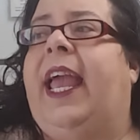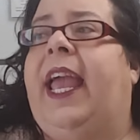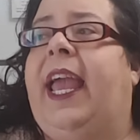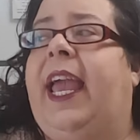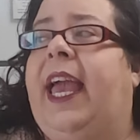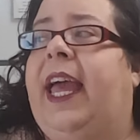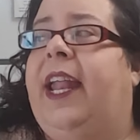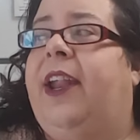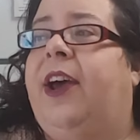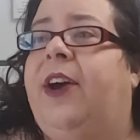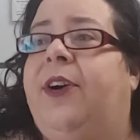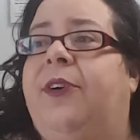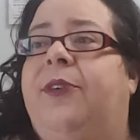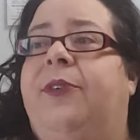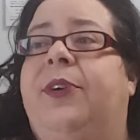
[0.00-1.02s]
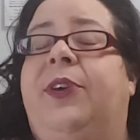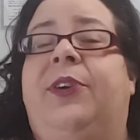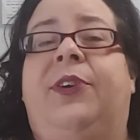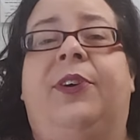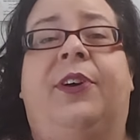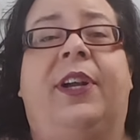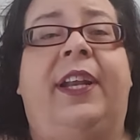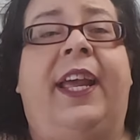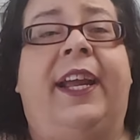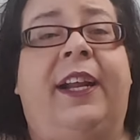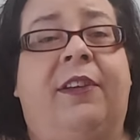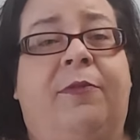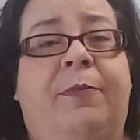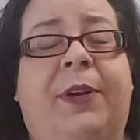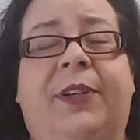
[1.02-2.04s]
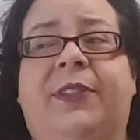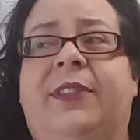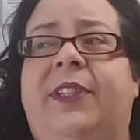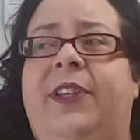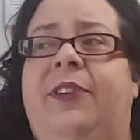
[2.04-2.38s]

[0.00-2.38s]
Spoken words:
And oh, you're a negative person